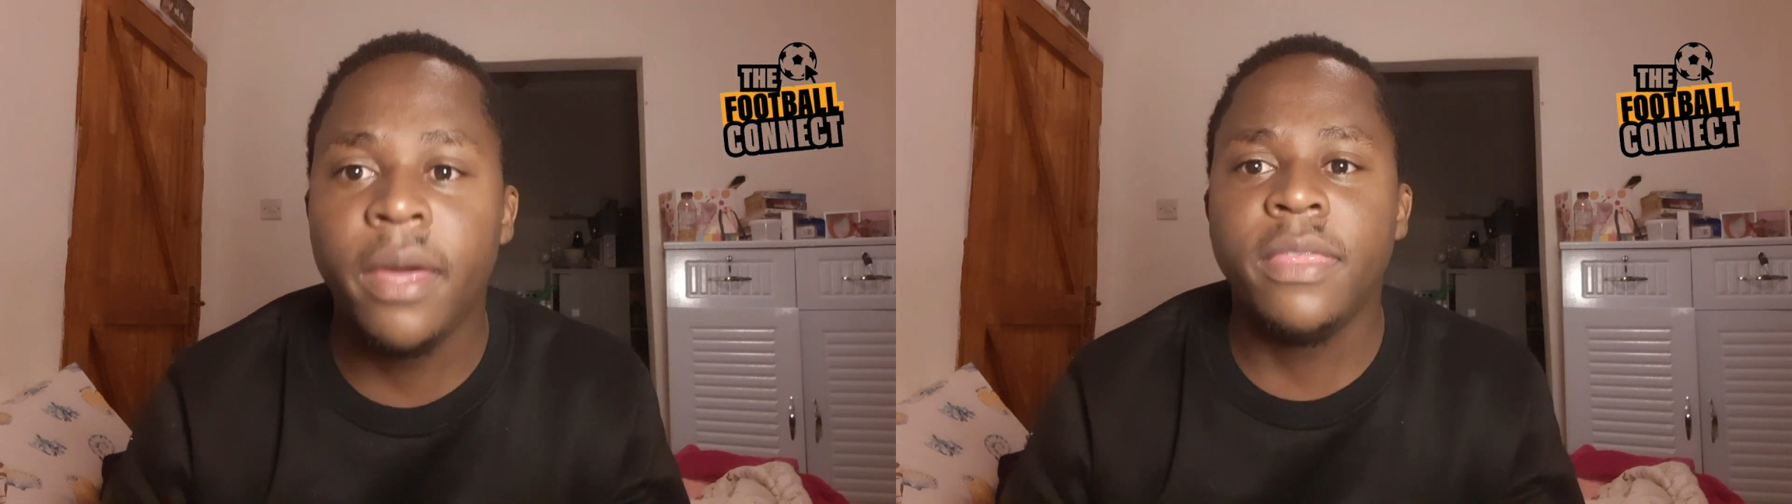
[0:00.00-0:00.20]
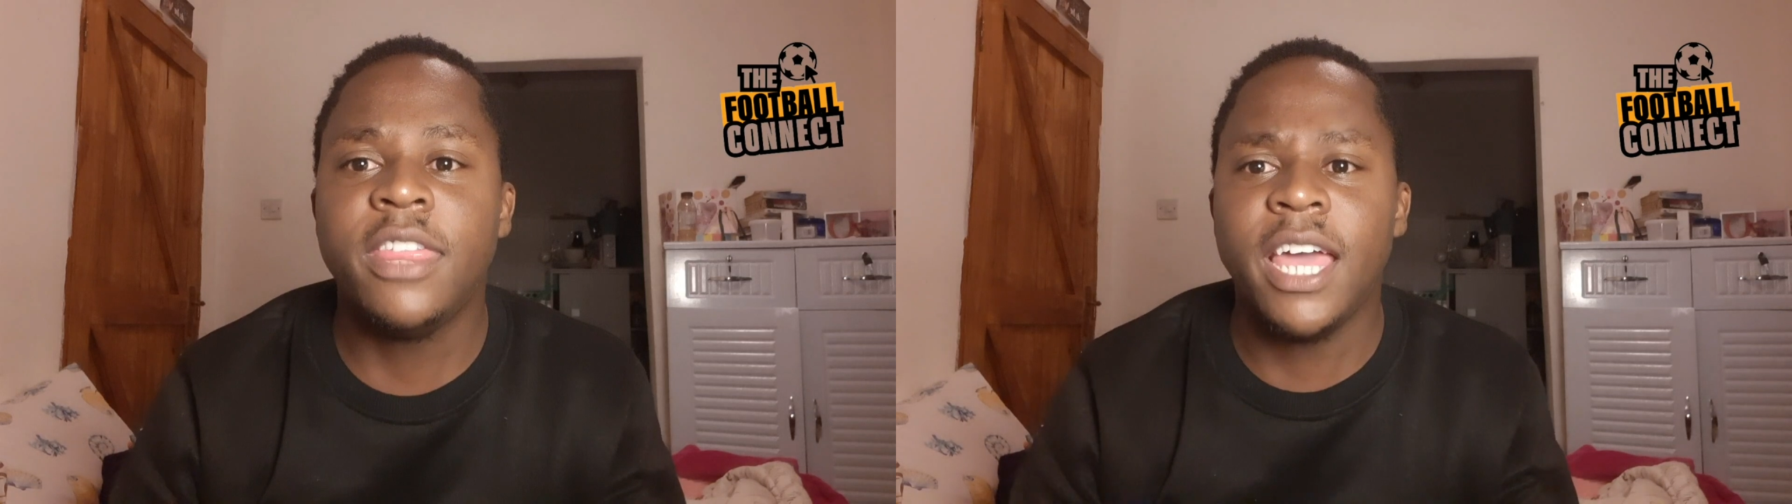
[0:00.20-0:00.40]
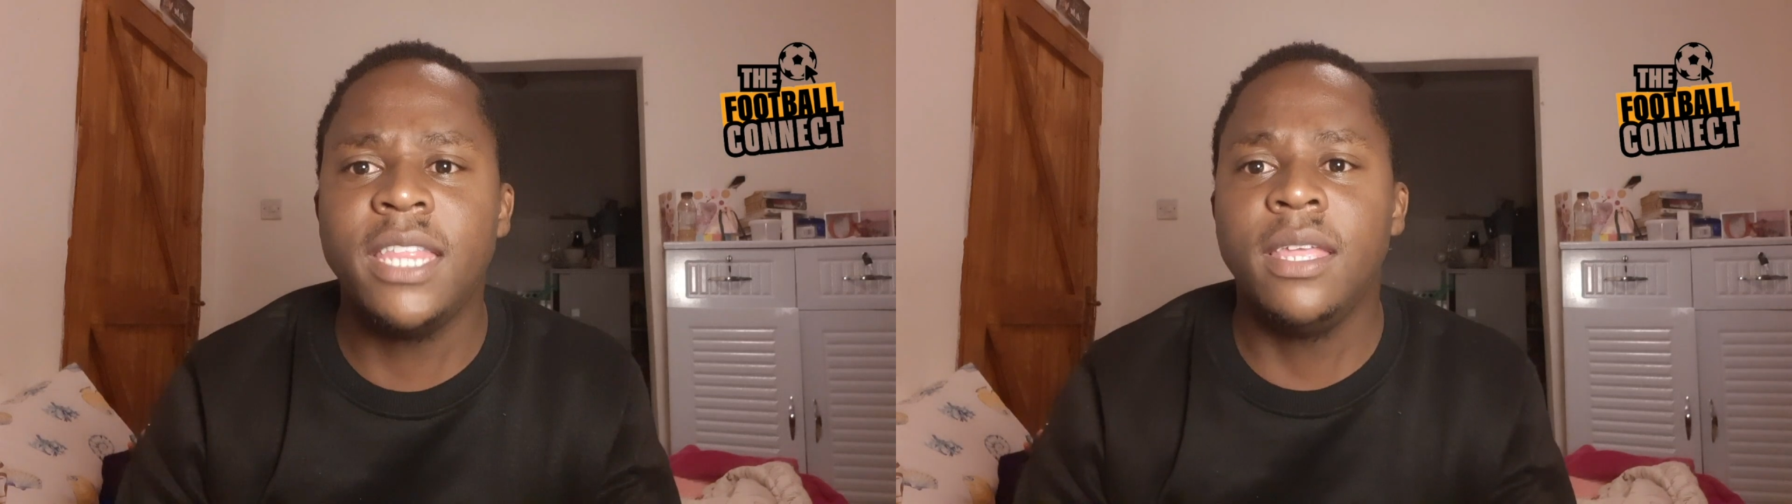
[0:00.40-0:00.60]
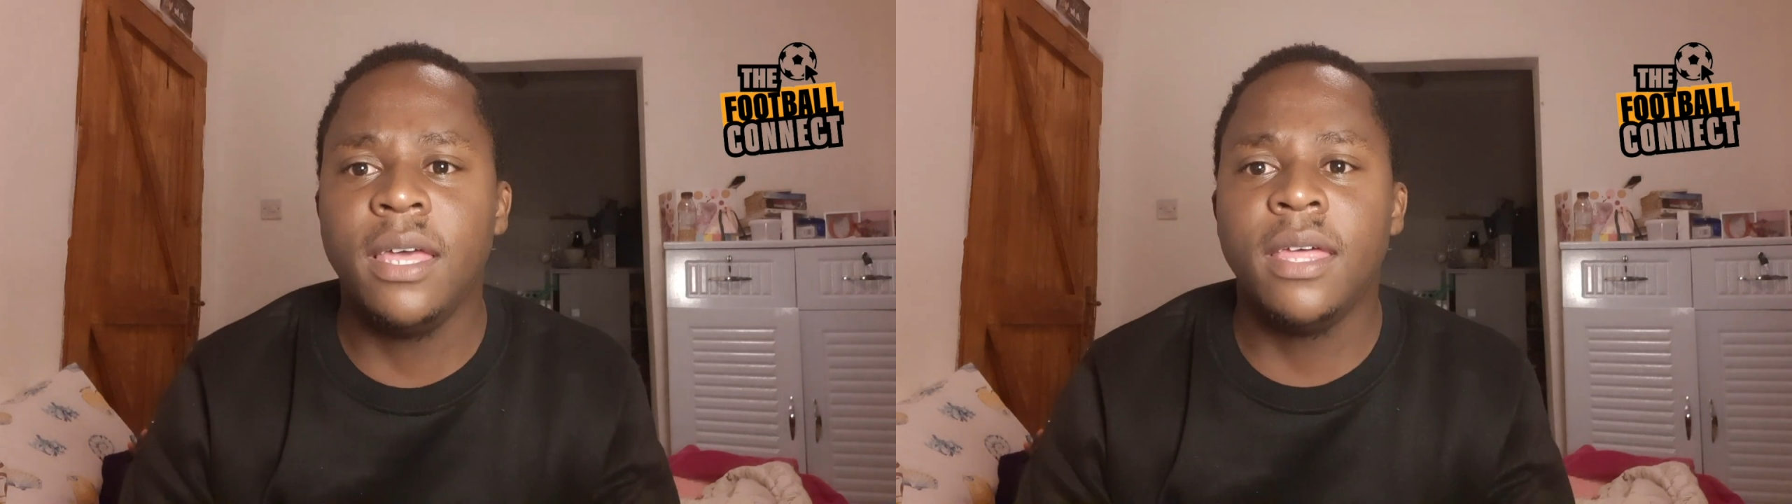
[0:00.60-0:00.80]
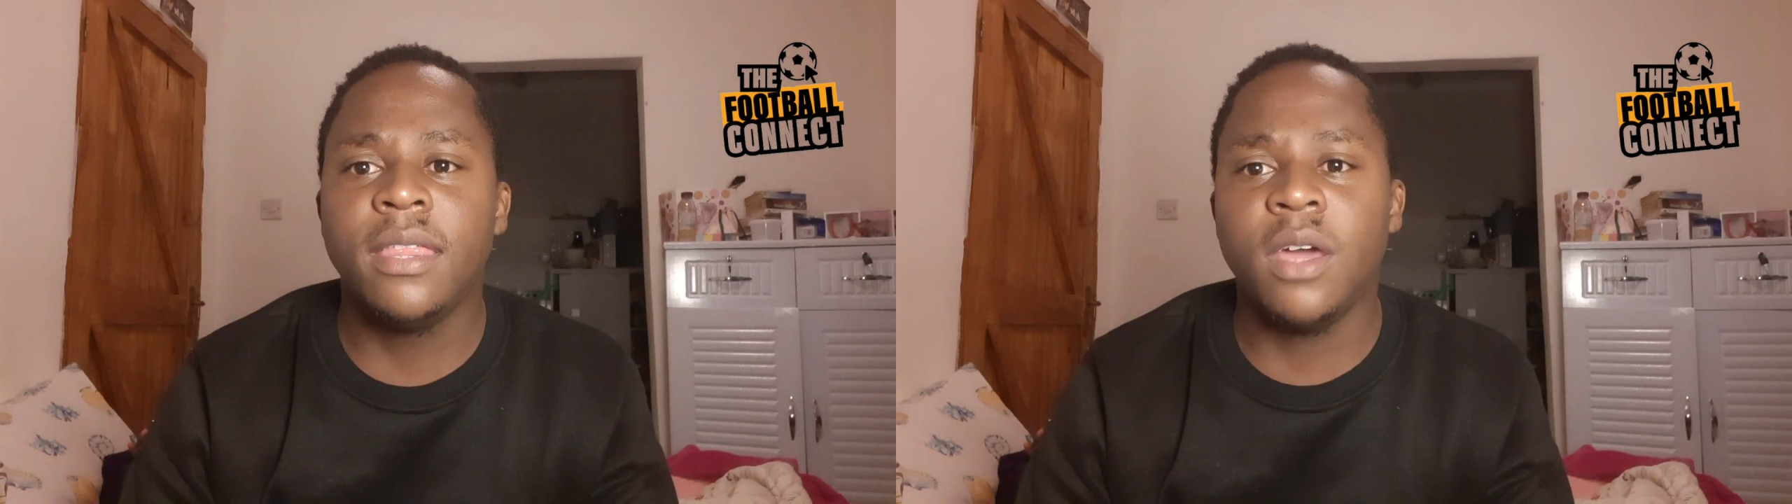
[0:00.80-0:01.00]
Then
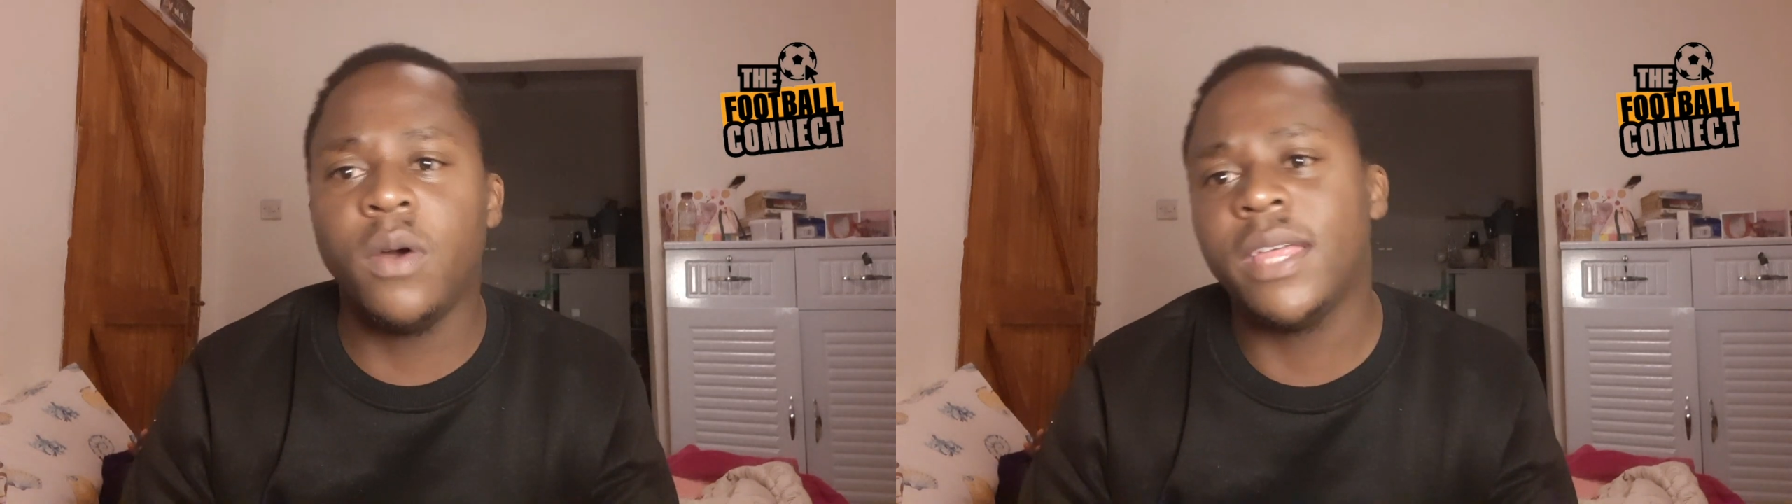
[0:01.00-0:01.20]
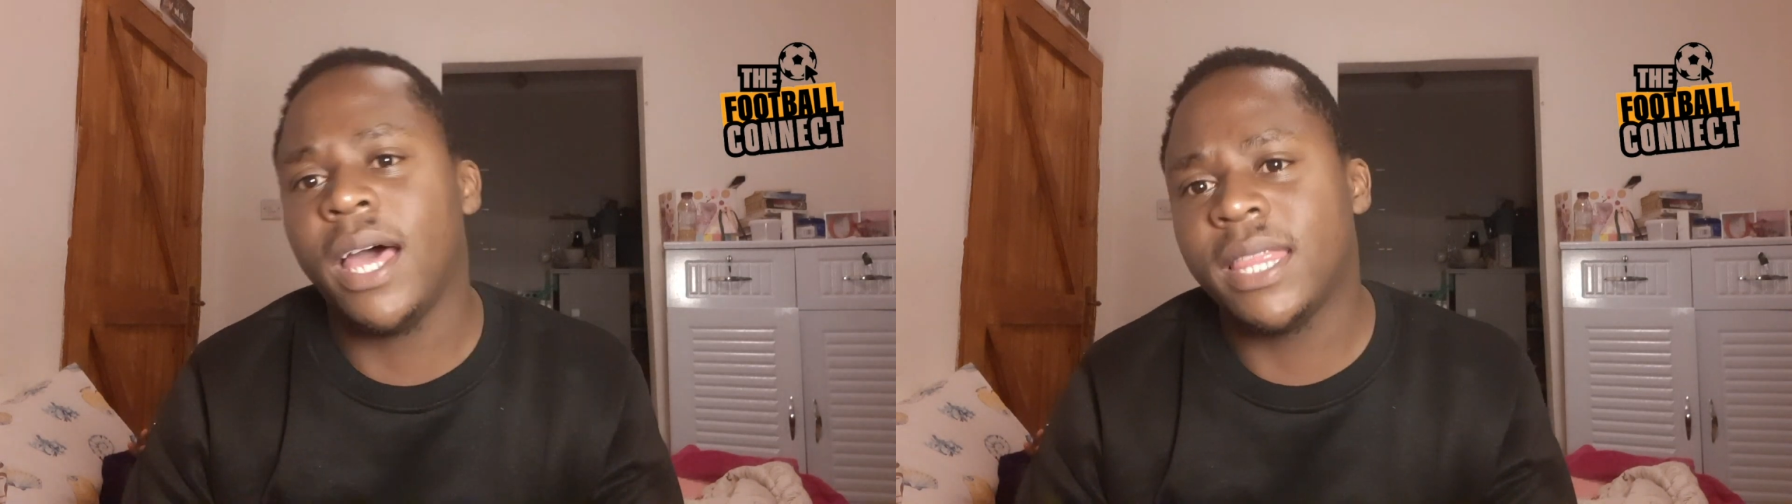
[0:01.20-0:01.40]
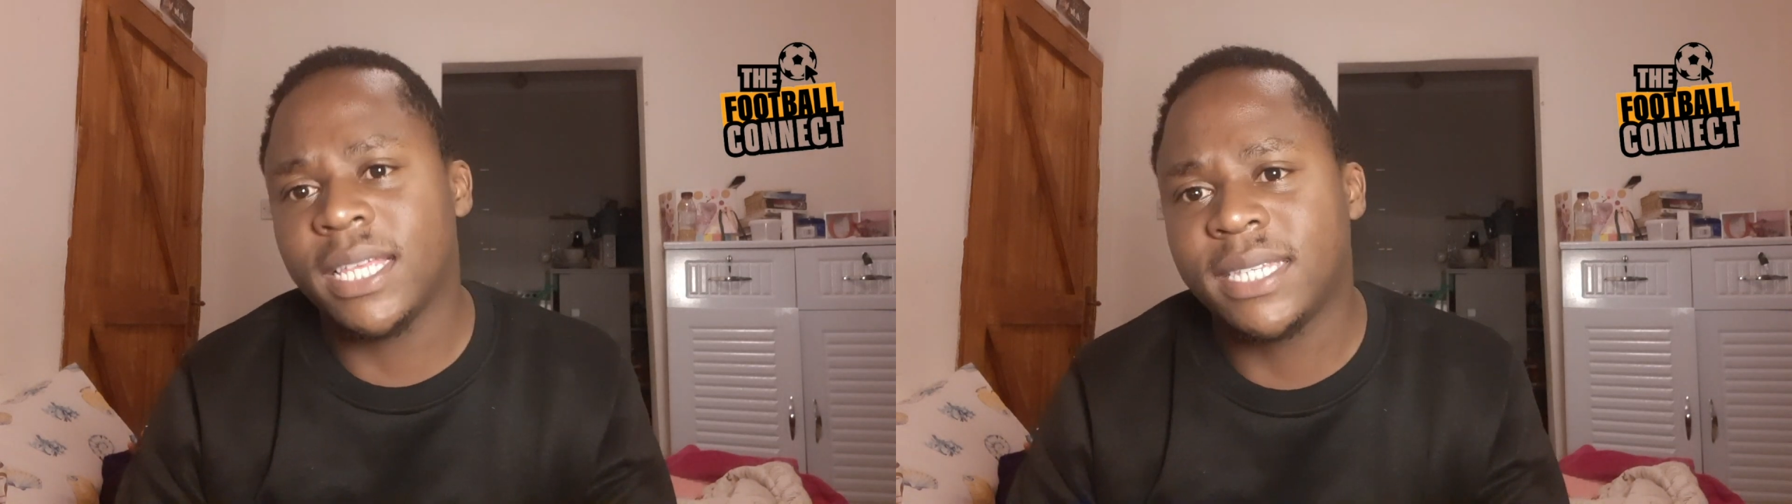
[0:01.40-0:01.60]
on the other